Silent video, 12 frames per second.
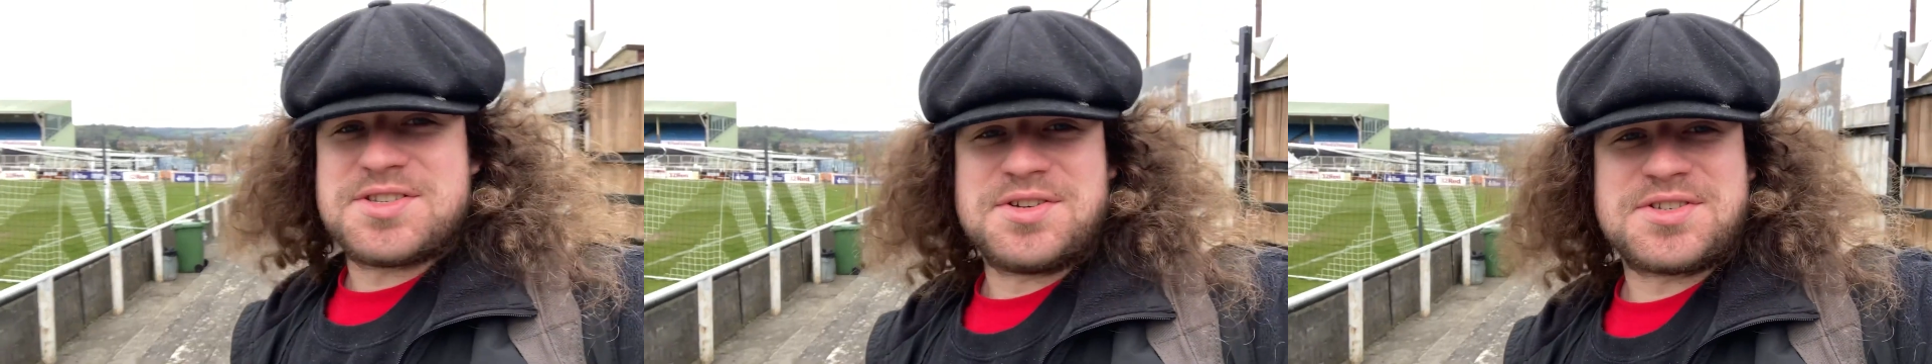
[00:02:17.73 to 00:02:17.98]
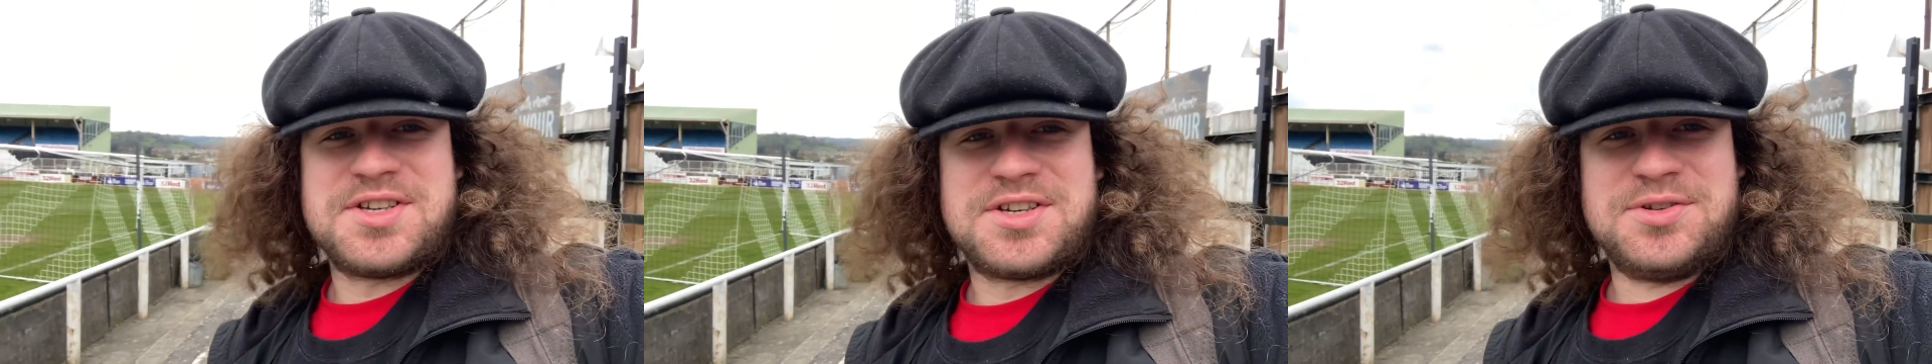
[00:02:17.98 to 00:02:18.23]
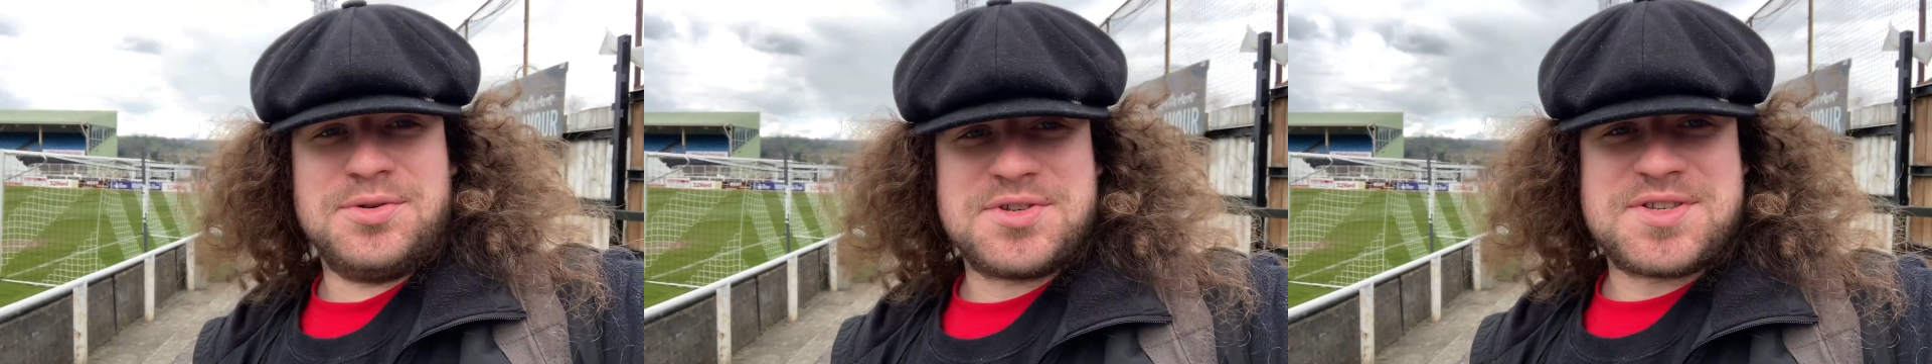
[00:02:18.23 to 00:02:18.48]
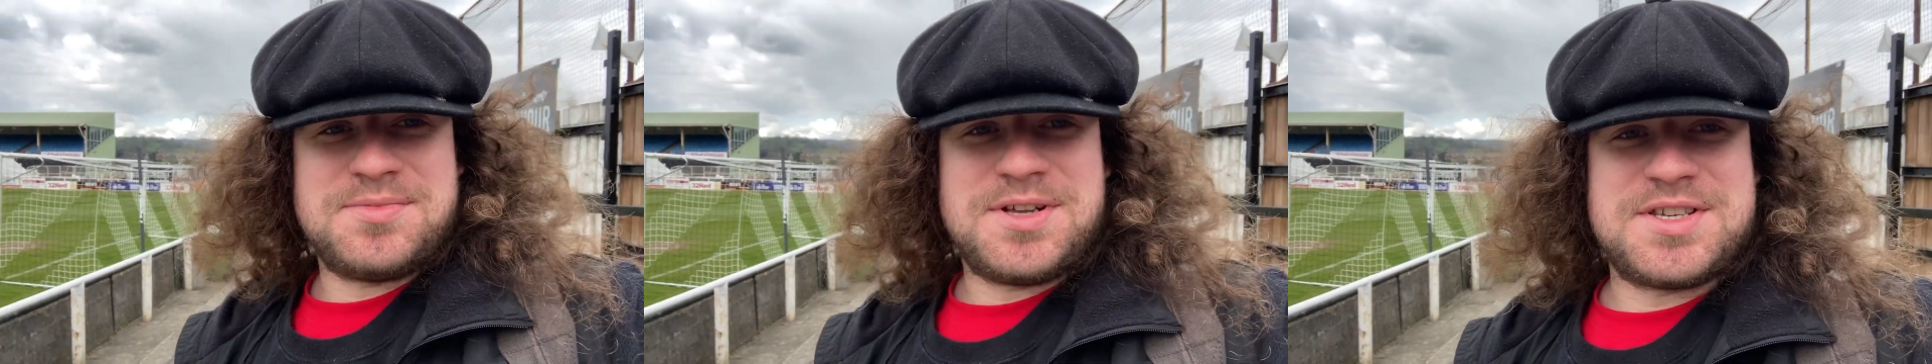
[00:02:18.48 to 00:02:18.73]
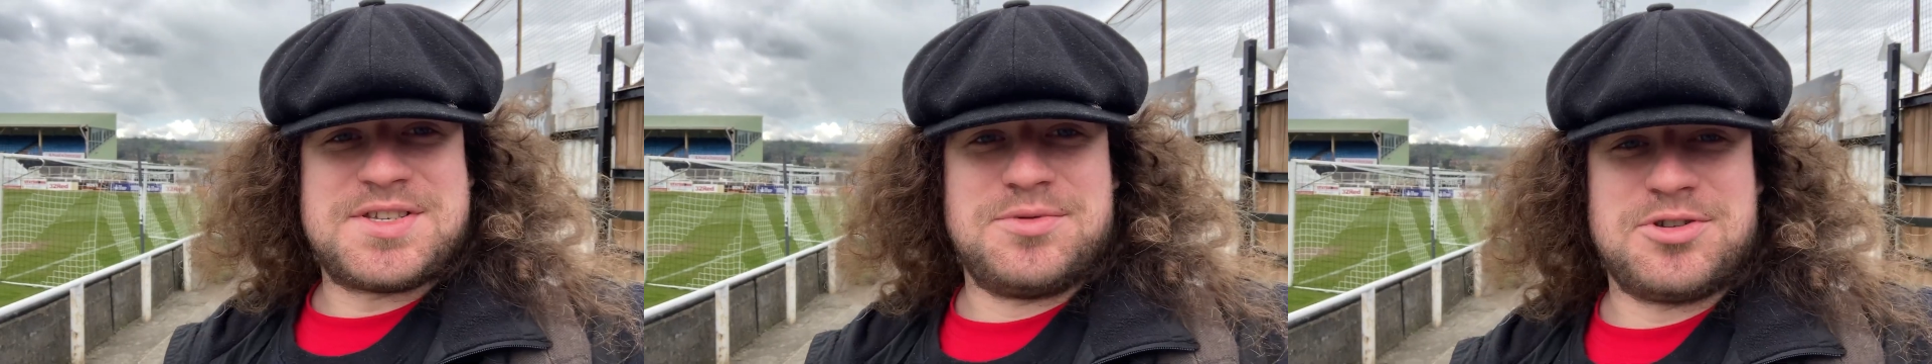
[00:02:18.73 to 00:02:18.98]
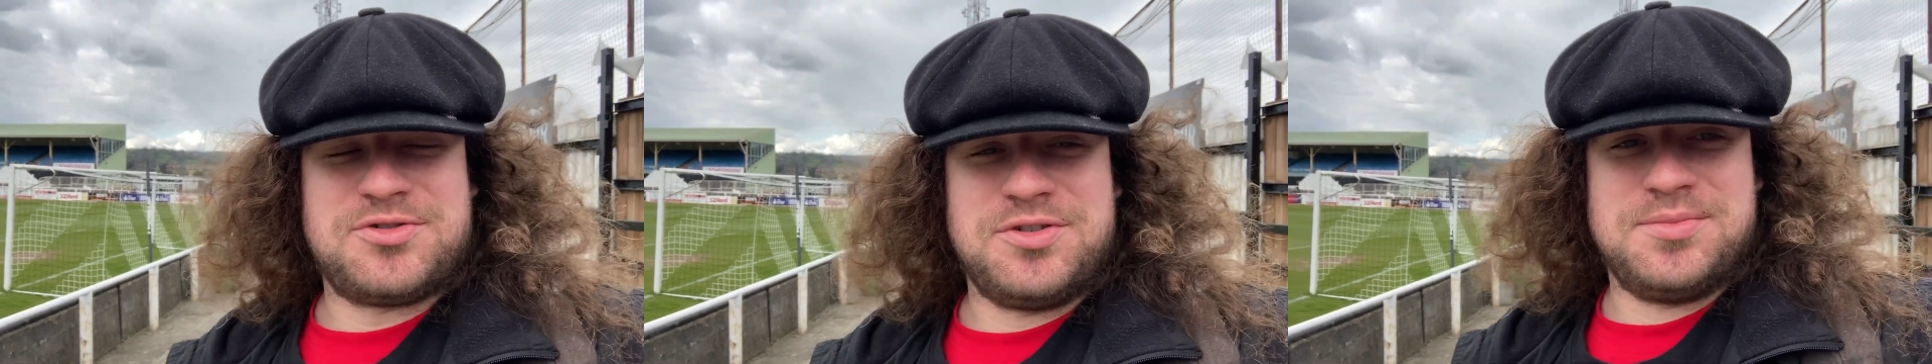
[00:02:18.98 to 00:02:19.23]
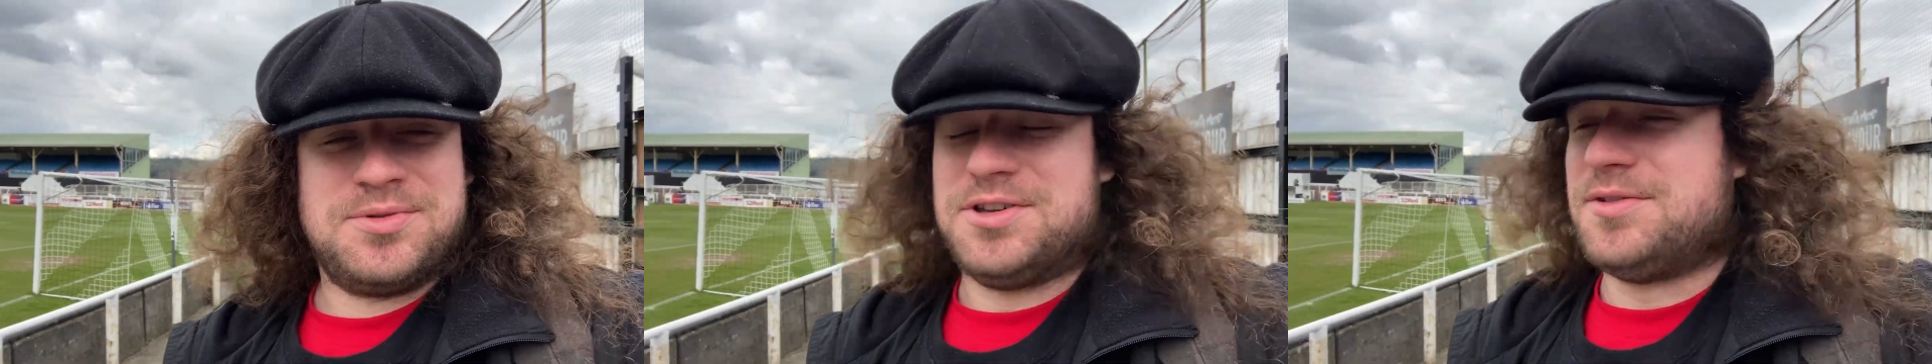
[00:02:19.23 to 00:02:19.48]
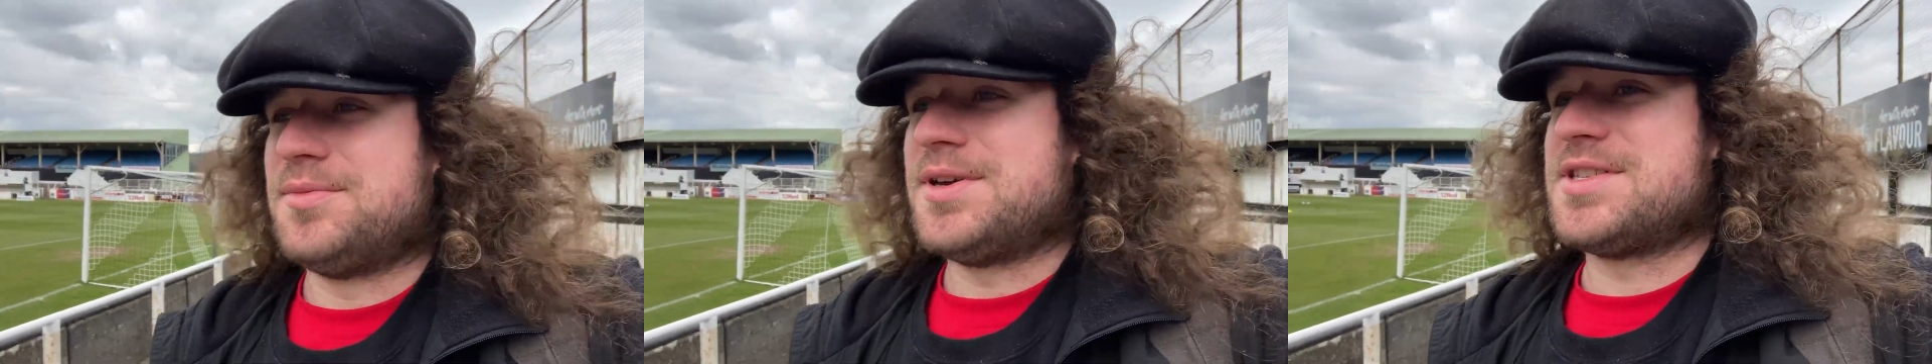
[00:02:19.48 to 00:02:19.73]
looks like an awesome place to watch
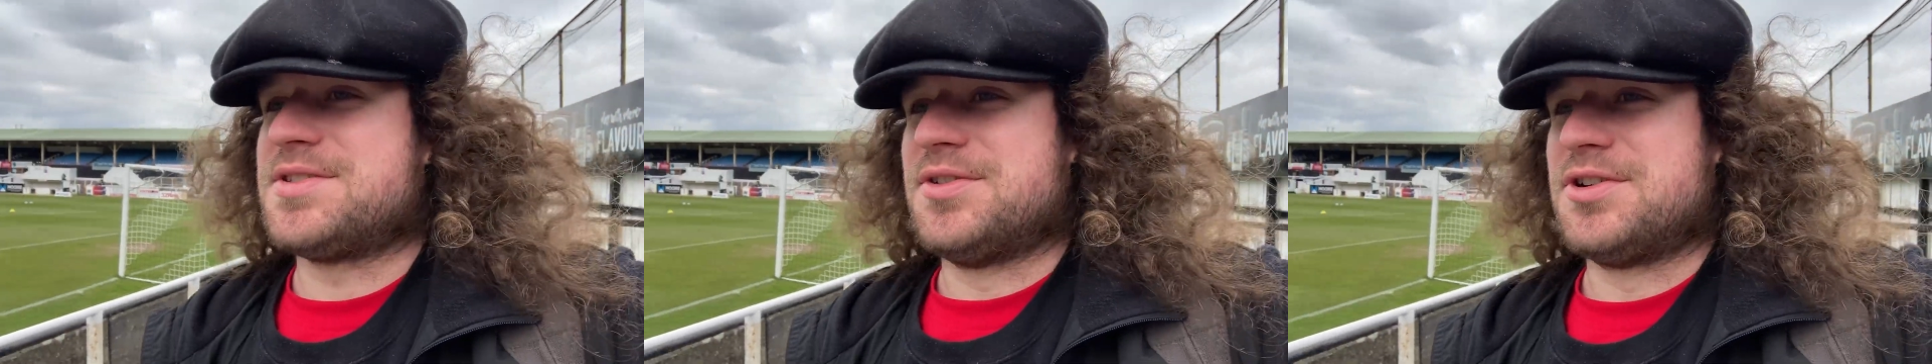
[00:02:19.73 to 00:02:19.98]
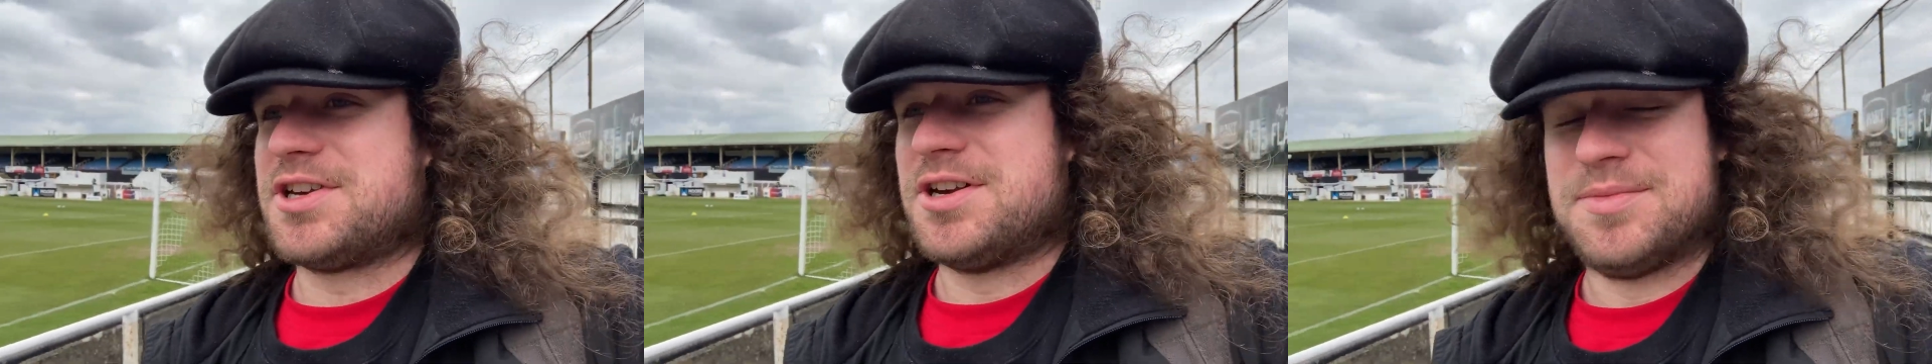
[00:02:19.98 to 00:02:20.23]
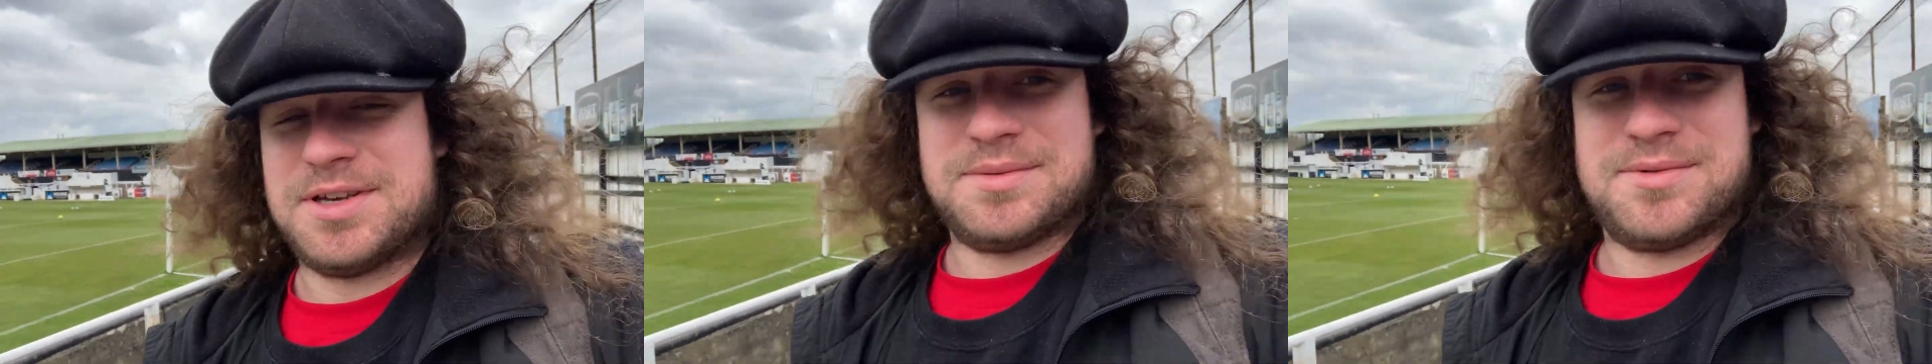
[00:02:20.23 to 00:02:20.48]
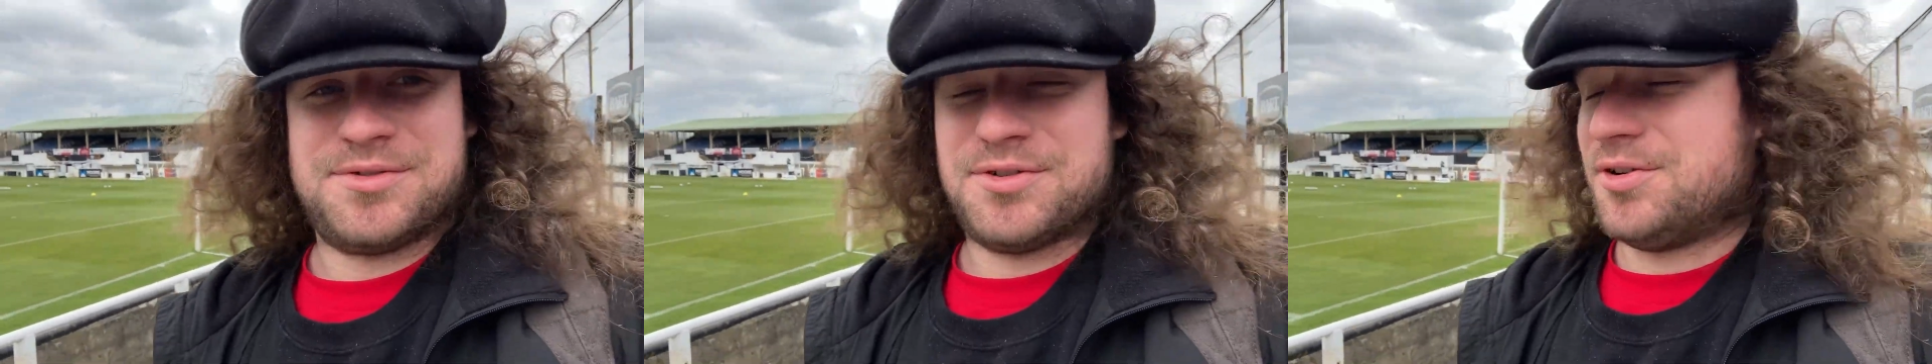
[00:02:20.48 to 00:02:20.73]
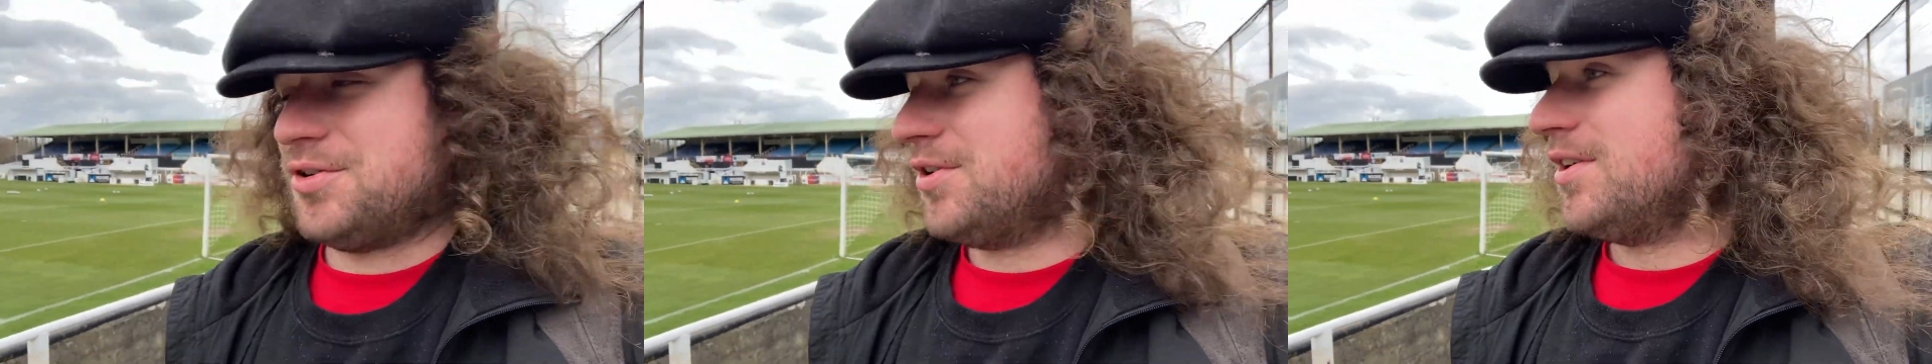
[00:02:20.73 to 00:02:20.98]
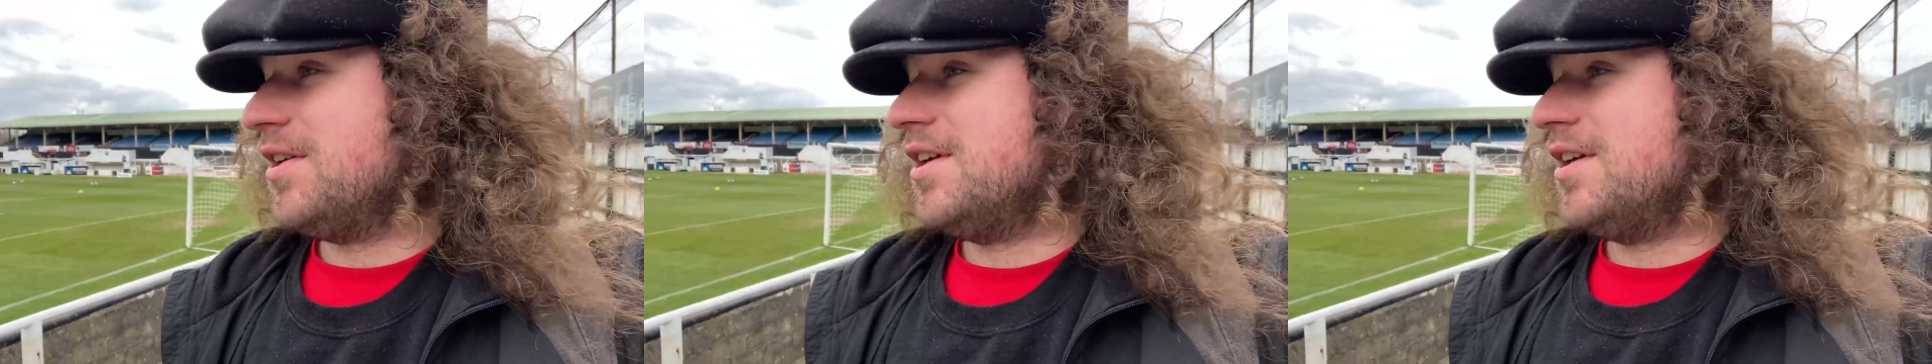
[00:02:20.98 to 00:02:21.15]
football. I'm amazed I've not come here before.